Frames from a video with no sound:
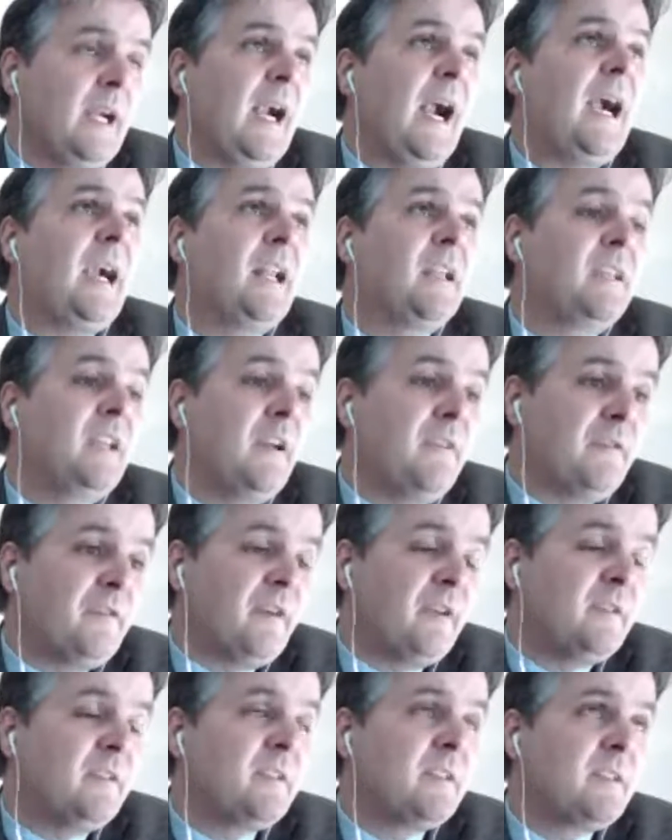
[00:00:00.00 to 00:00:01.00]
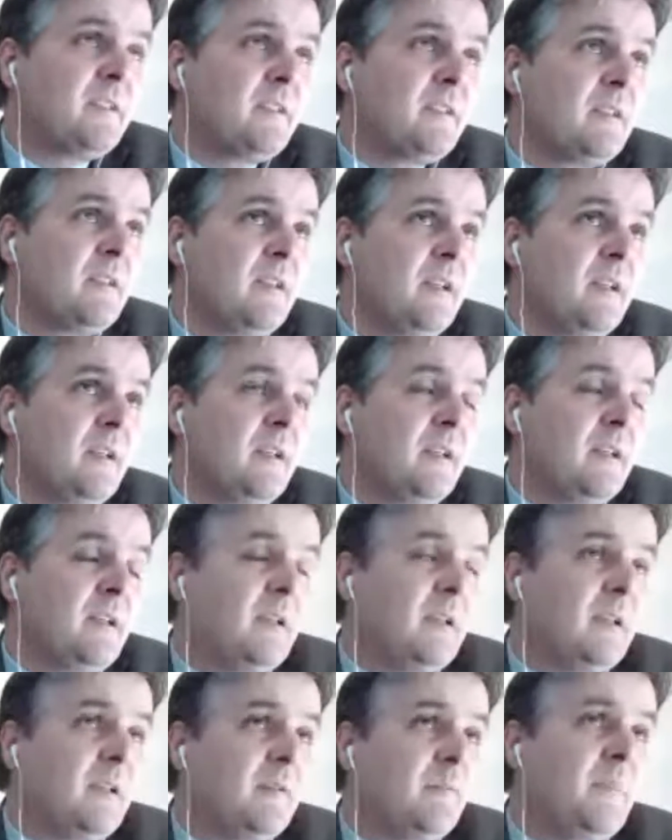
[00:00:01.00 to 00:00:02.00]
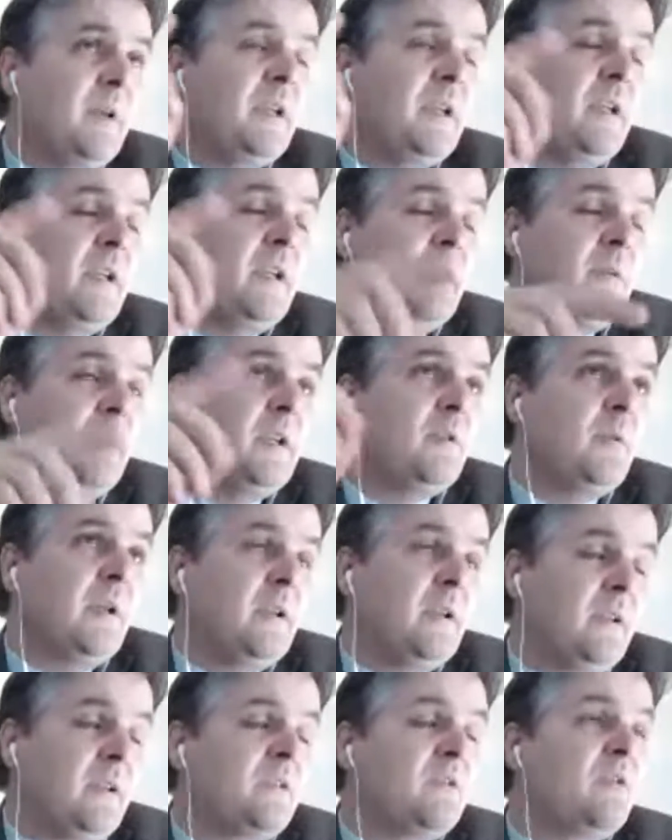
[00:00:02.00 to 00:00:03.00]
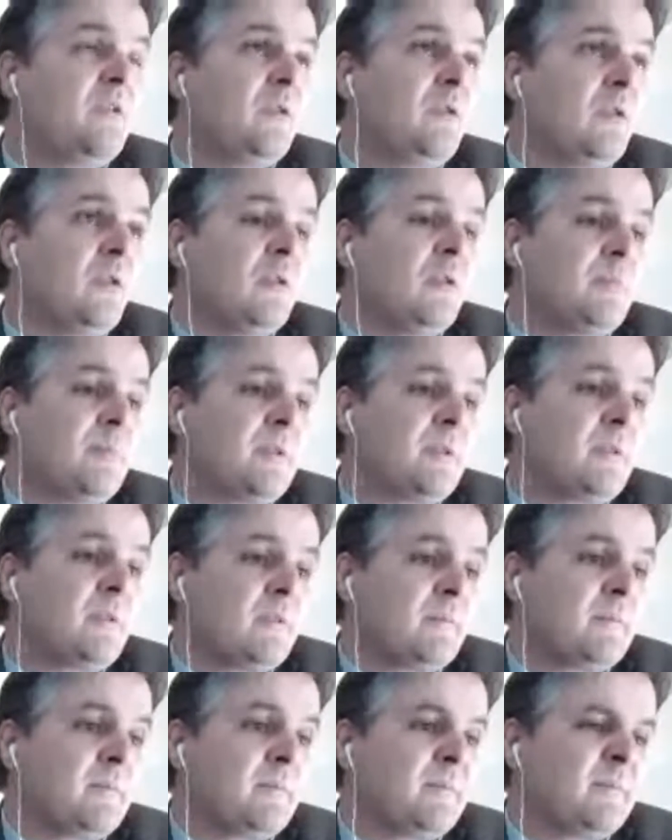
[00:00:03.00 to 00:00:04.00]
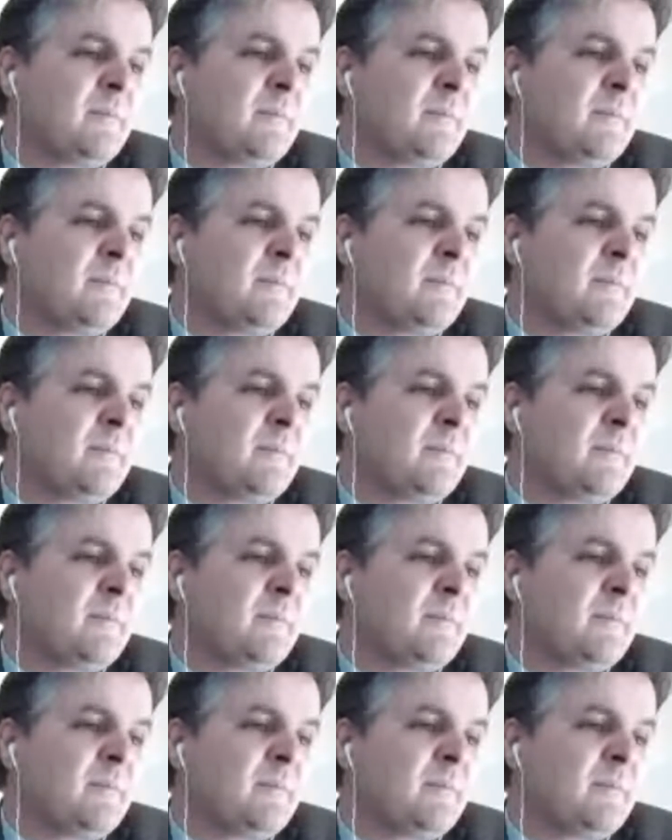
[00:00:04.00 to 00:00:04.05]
there are a difference in between these two groups.